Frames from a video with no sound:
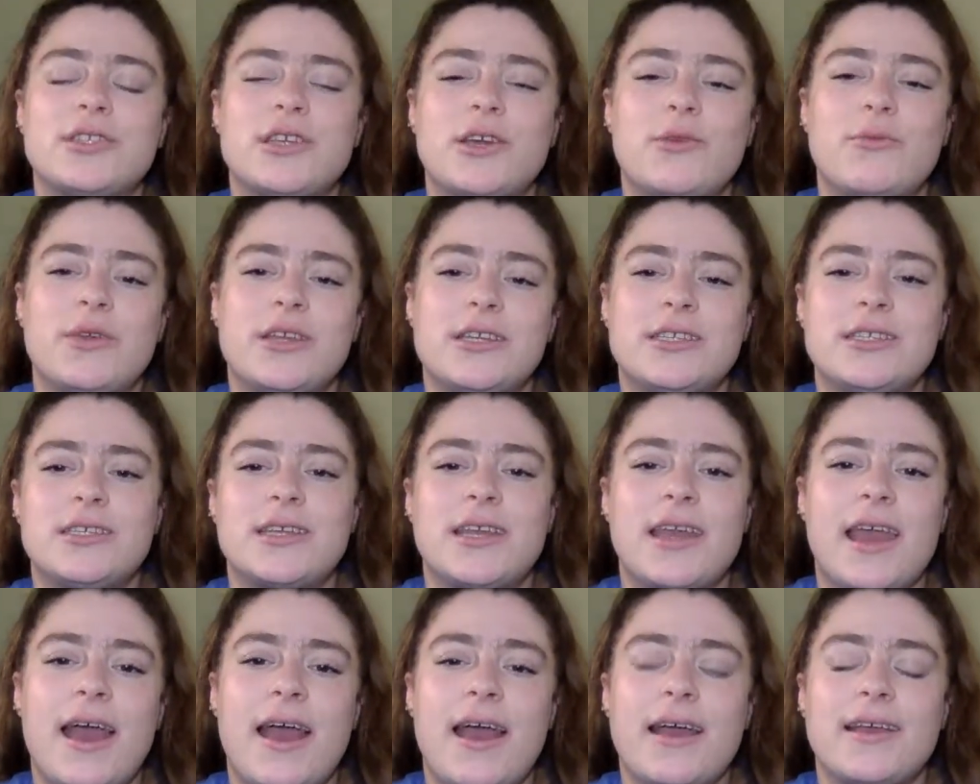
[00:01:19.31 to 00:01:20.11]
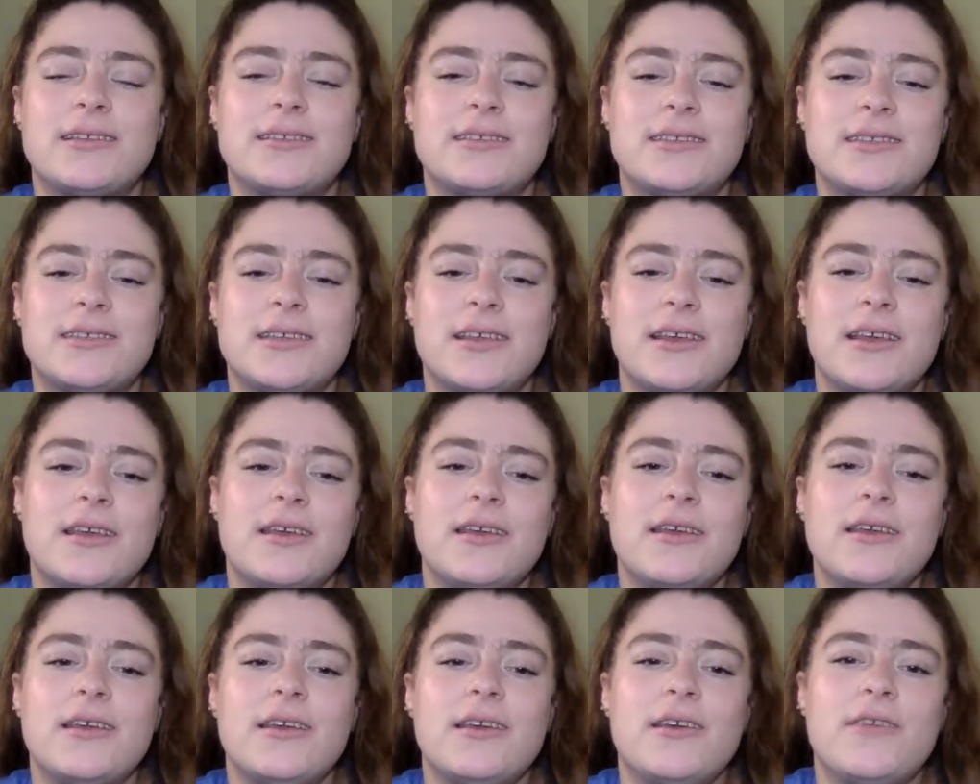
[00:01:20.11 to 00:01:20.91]
that we'd get
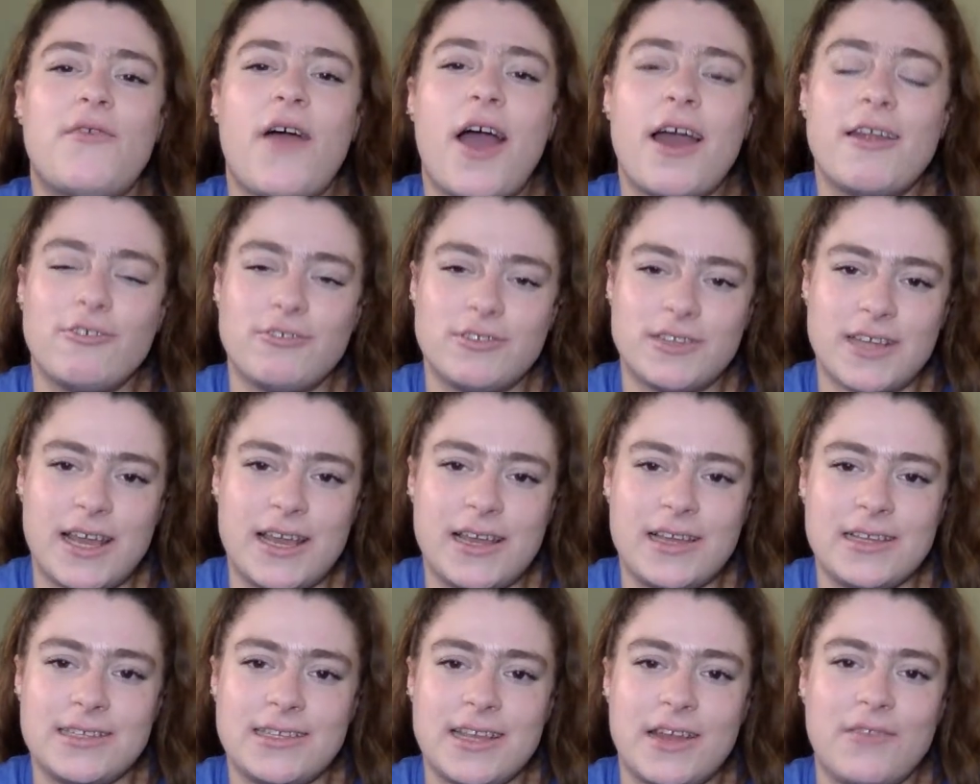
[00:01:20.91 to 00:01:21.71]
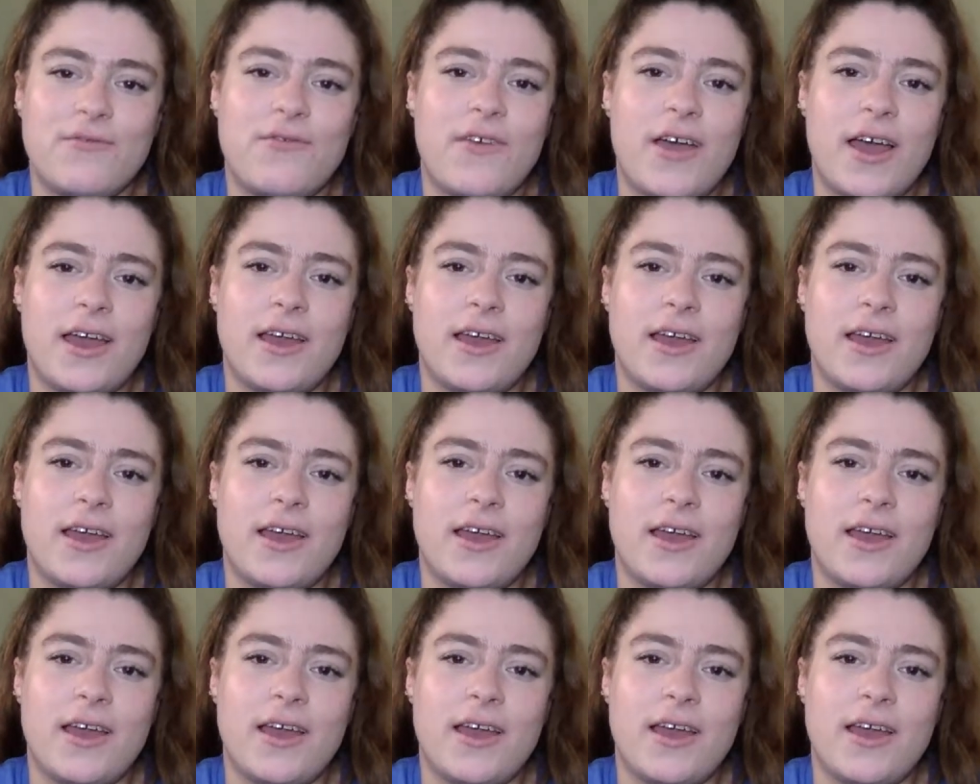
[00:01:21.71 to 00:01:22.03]
final dates and